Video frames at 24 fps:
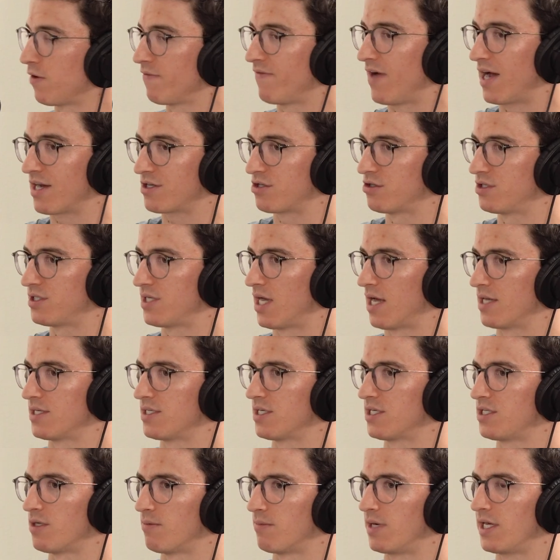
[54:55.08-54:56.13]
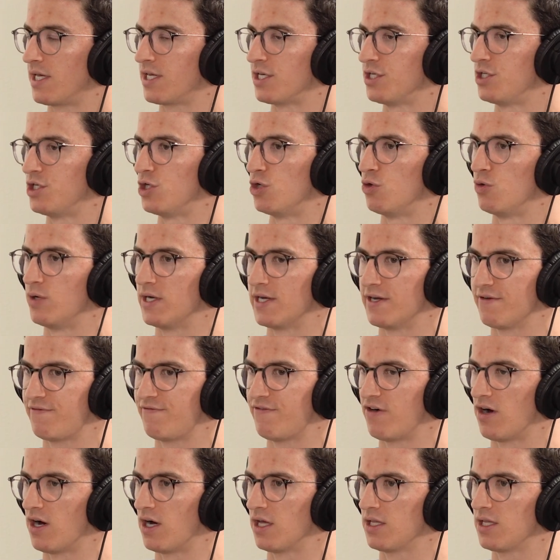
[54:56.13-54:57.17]
exercise that somebody can do
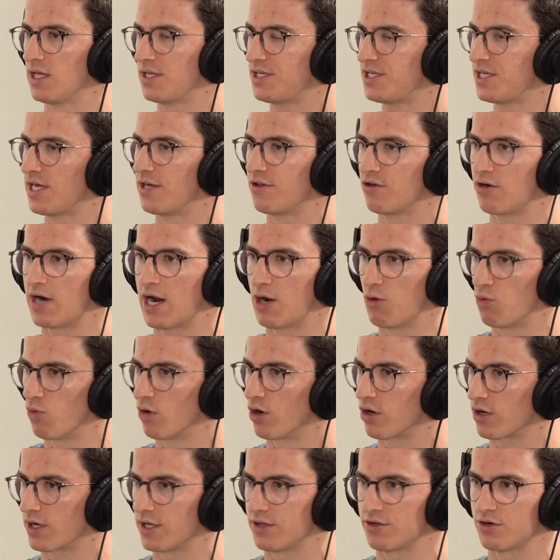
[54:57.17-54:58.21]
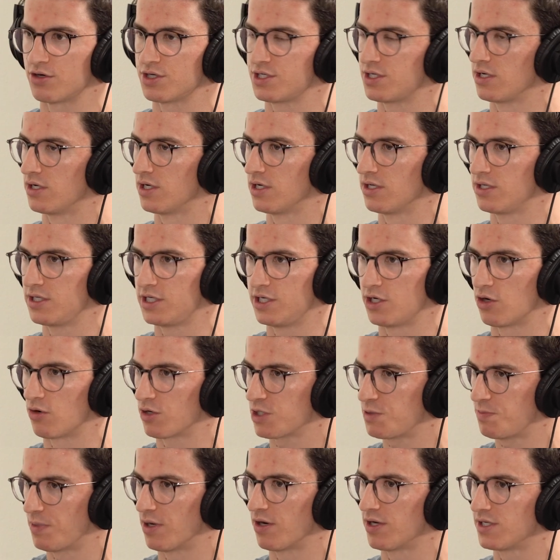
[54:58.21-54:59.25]
if let's say they're at work and there's a
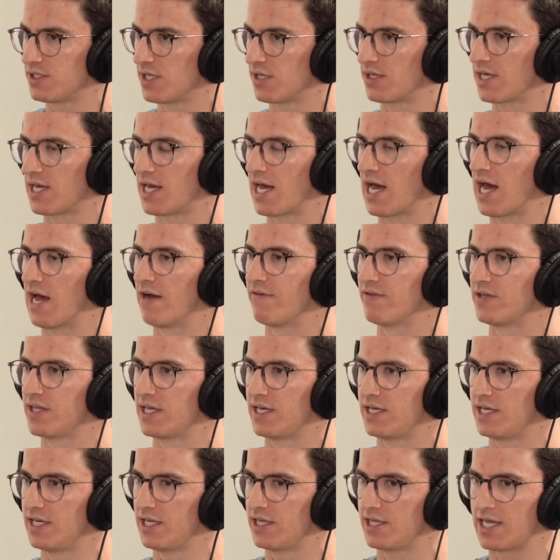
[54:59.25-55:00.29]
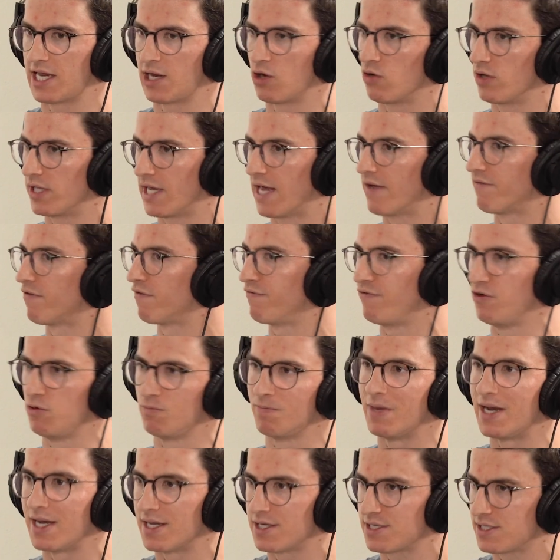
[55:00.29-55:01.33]
experience that they have and they only have a few
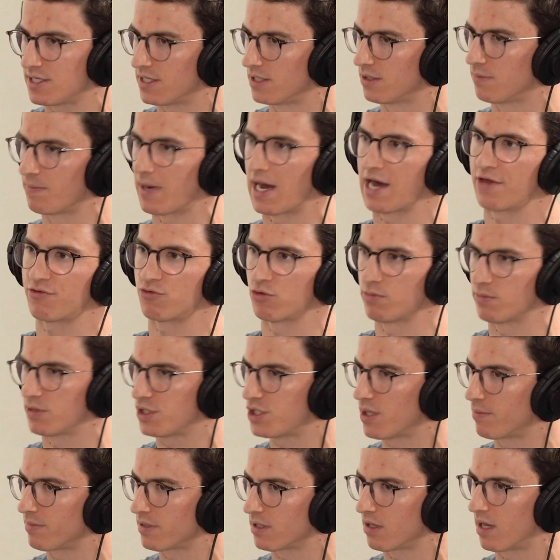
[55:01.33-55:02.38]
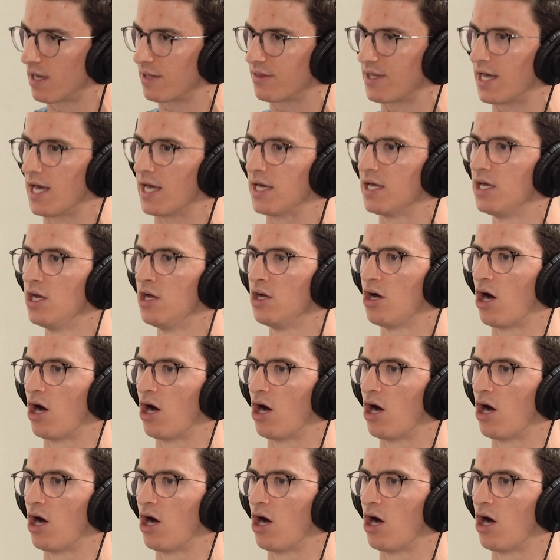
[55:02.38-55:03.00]
minutes in the bathroom or something like that?